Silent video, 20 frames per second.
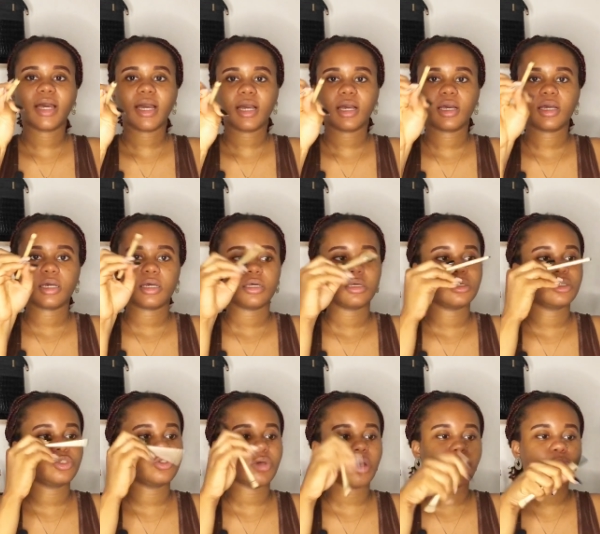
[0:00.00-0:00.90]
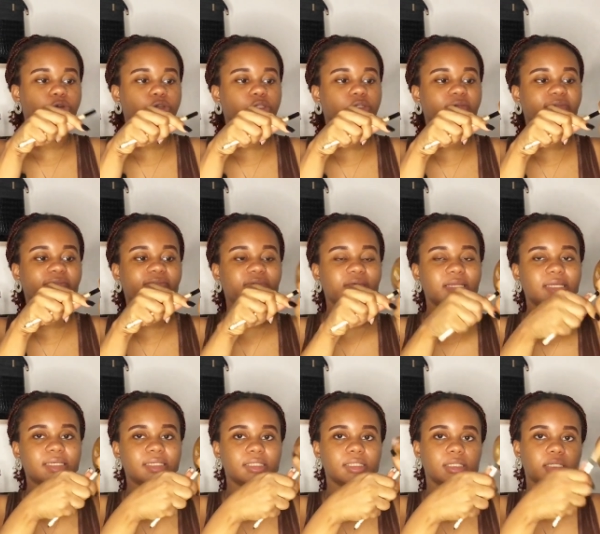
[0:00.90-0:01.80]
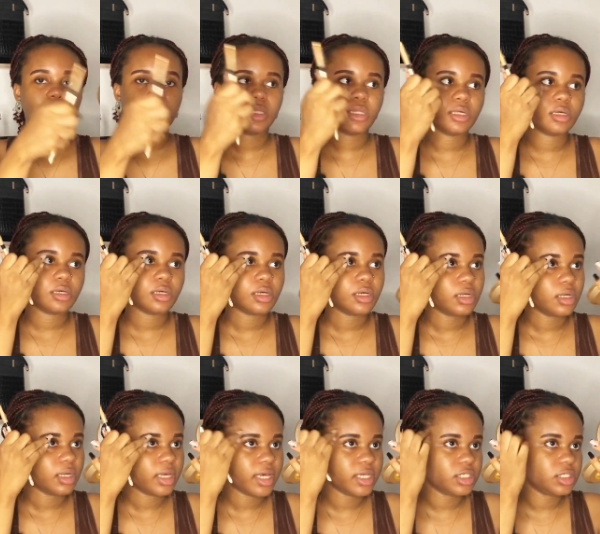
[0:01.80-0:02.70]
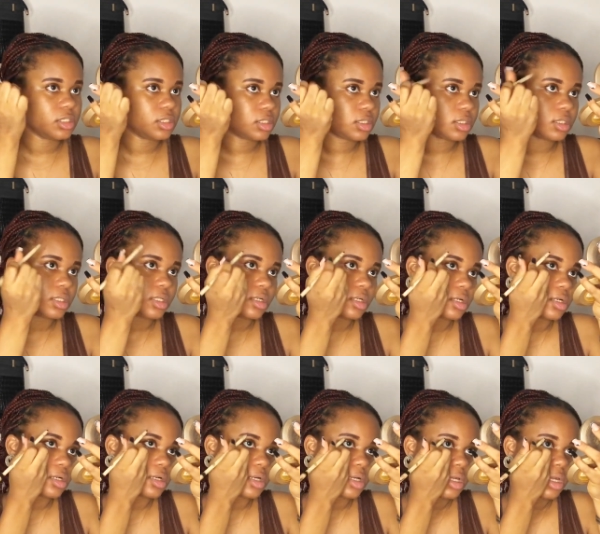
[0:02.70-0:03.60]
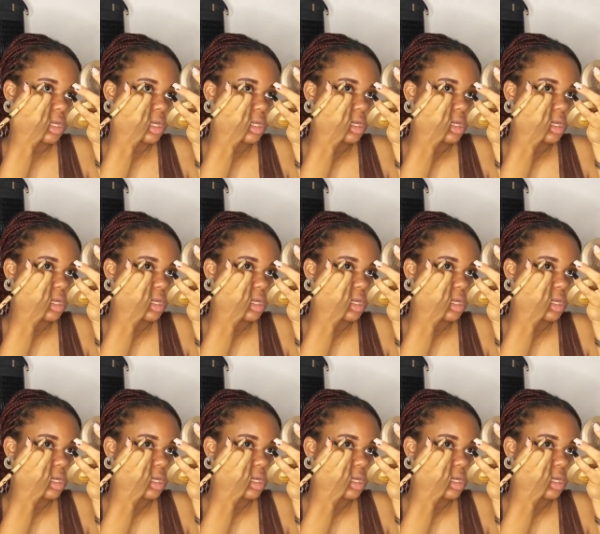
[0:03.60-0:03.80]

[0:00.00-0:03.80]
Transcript: black so I'm going to fill in the edges the